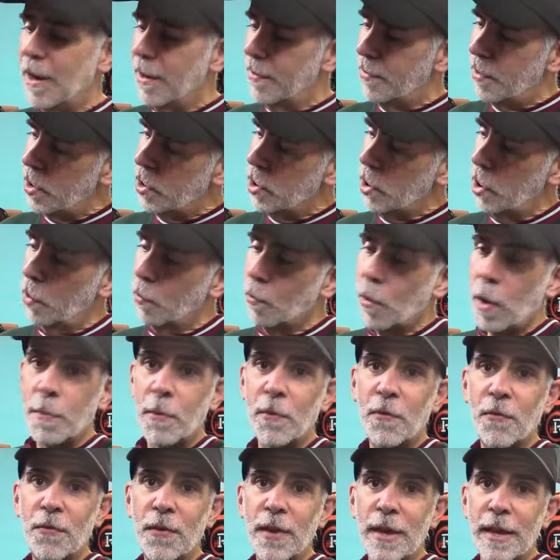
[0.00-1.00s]
These little
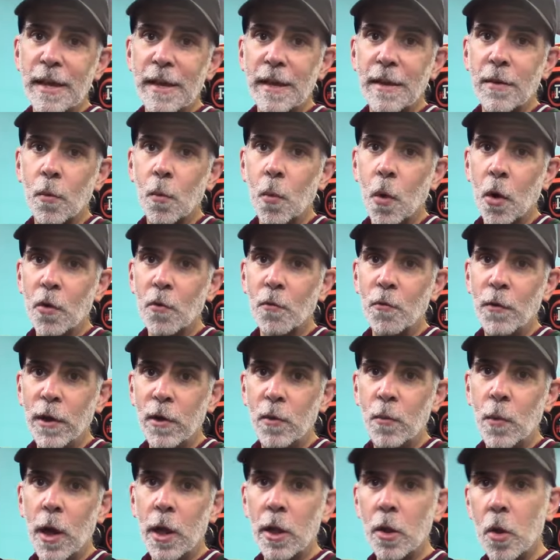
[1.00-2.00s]
rubber feet work
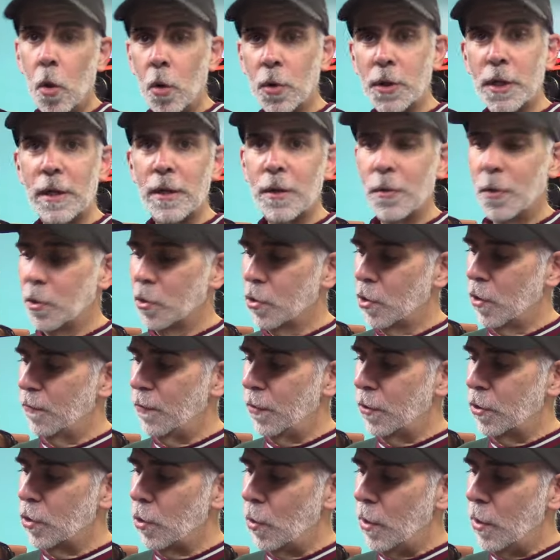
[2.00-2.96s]
really well holding it to the surface,